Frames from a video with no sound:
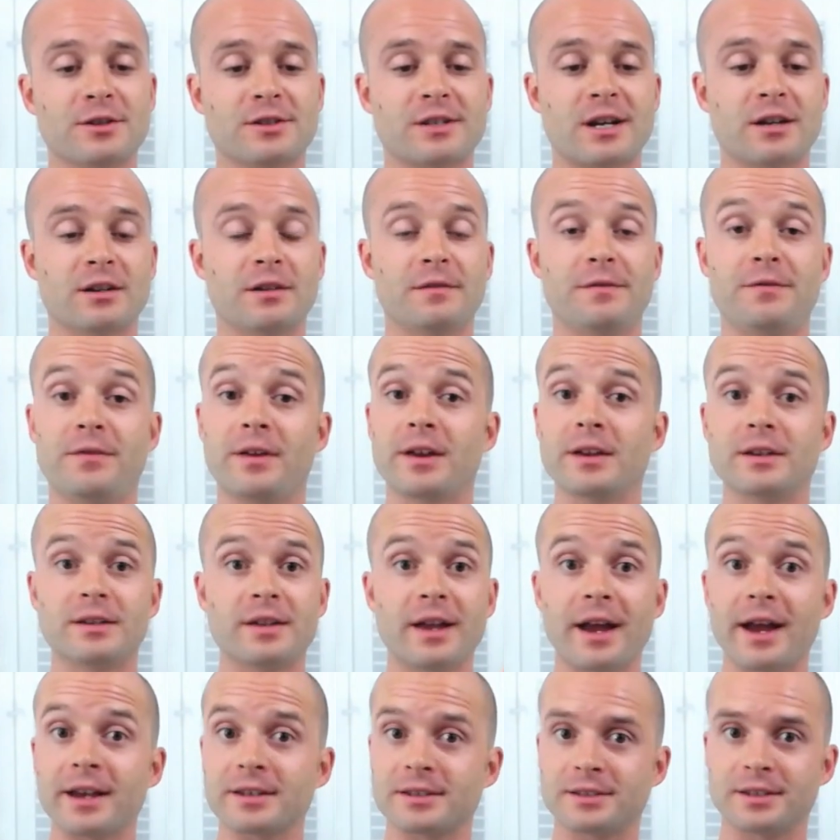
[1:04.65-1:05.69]
sounded
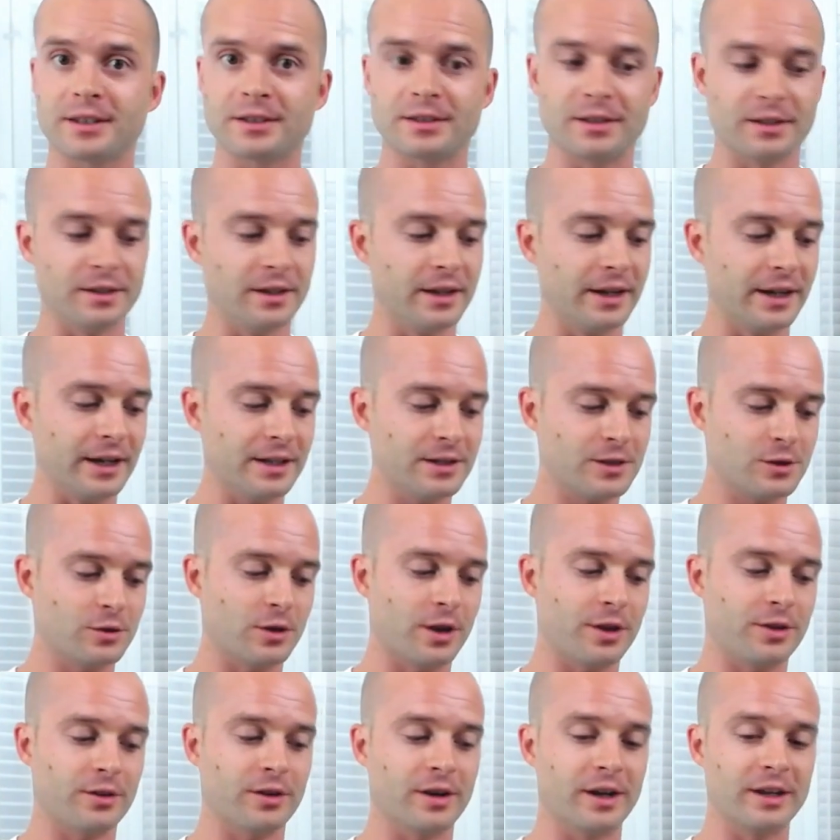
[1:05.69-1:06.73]
fantastic today, so
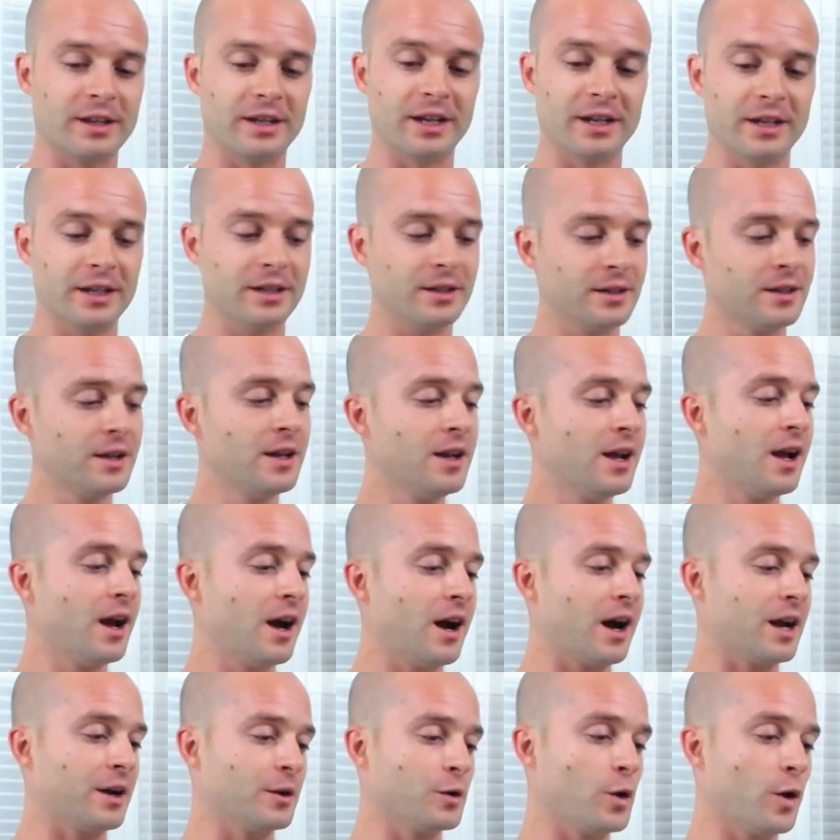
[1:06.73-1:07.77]
I thought I'd get it.
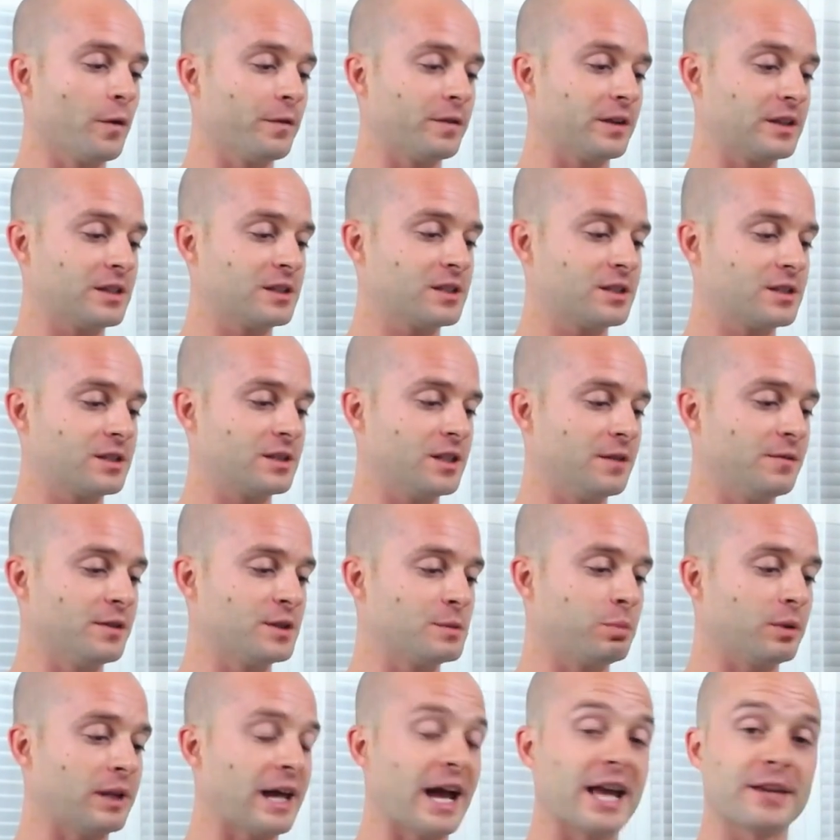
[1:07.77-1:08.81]
I don't know if
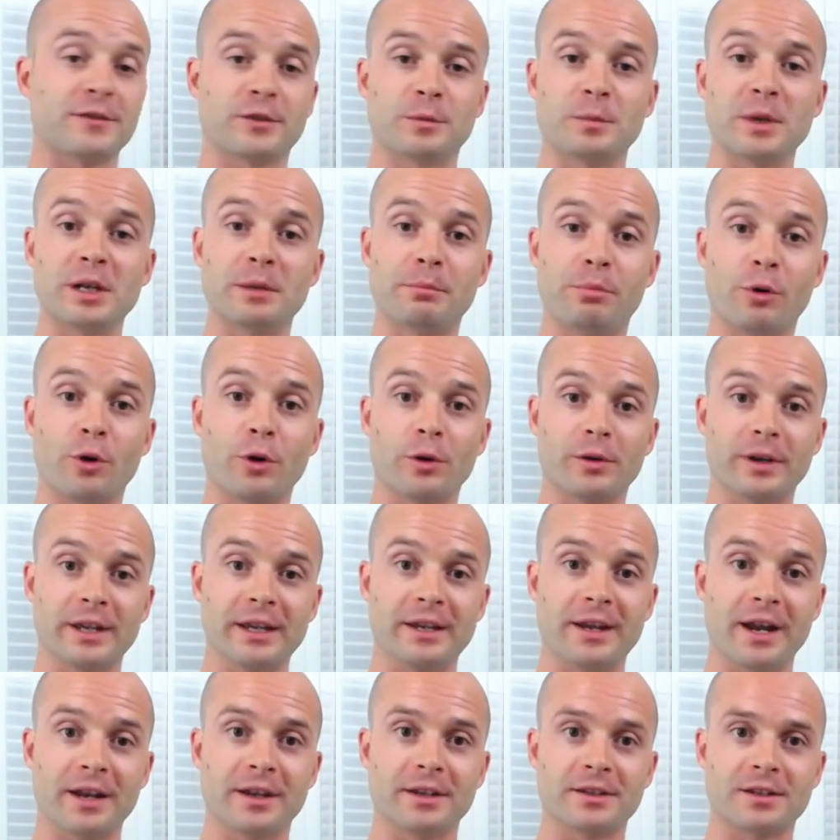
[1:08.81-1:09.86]
it's blasphemy to pour it in a
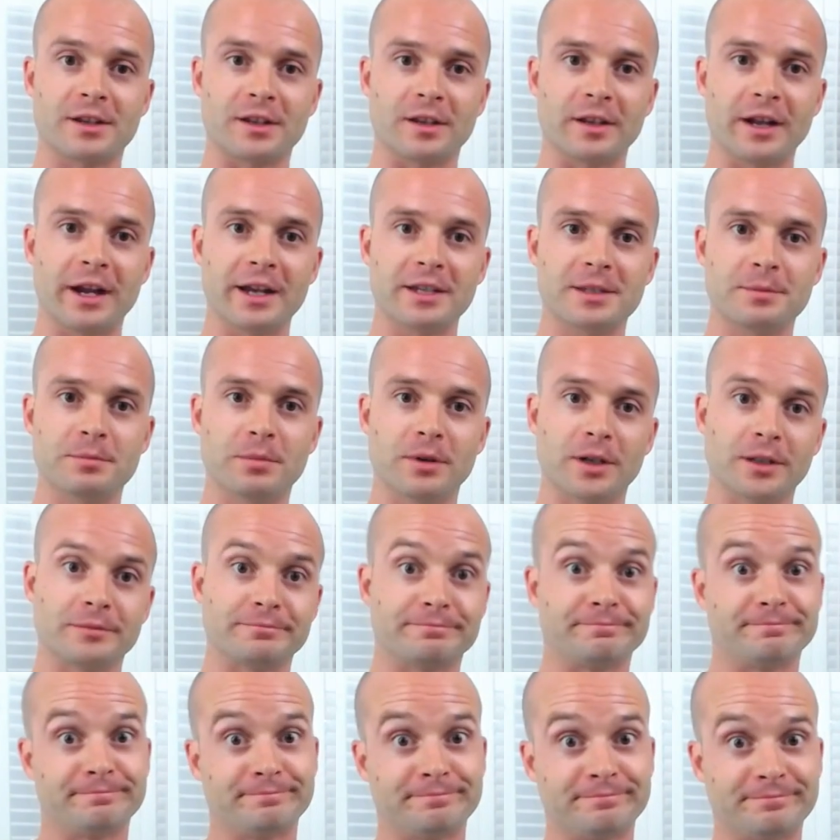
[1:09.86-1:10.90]
Guinness glass, but
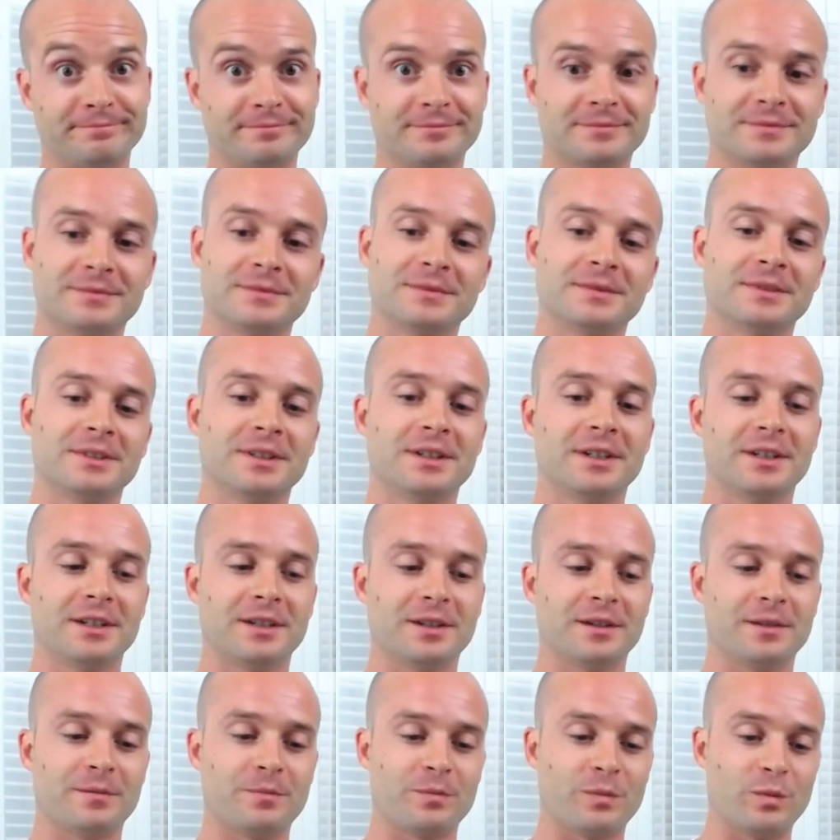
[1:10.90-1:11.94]

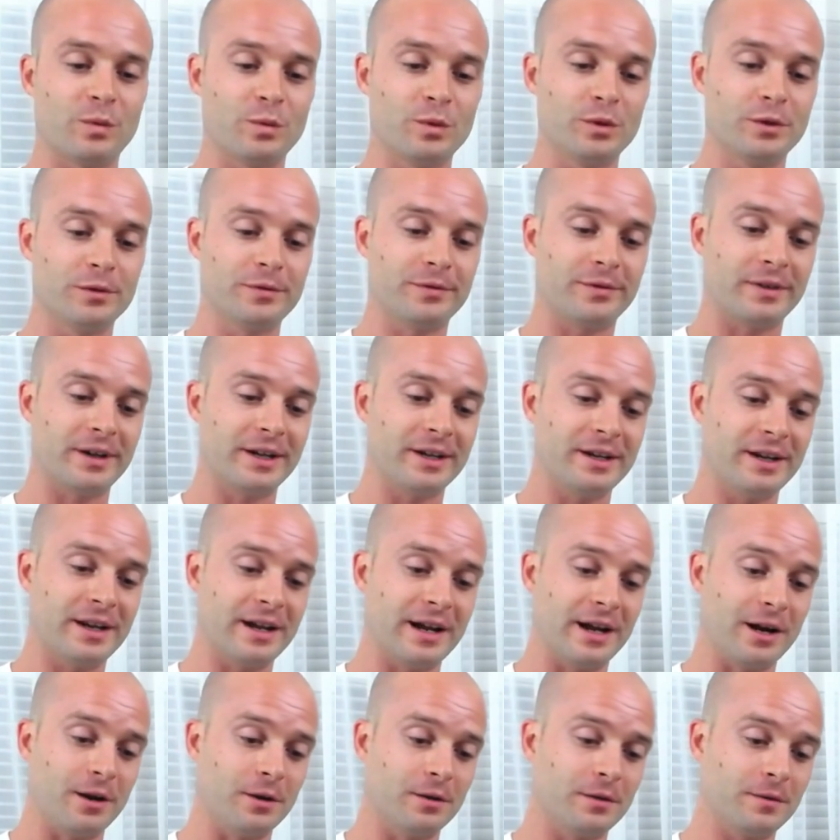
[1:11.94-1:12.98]
we'll find
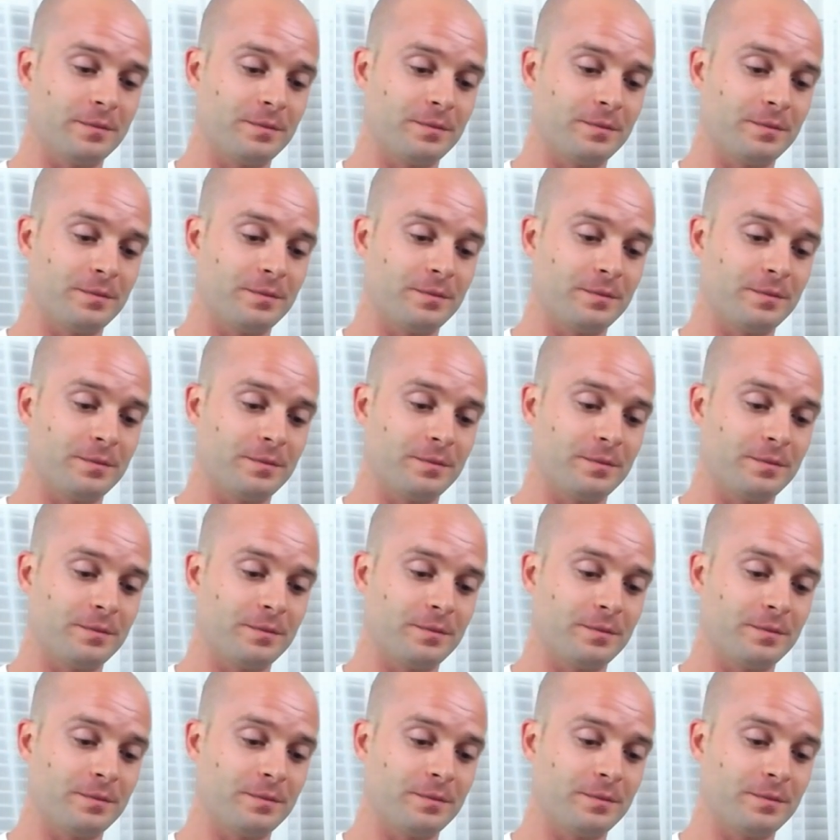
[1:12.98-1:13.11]
out.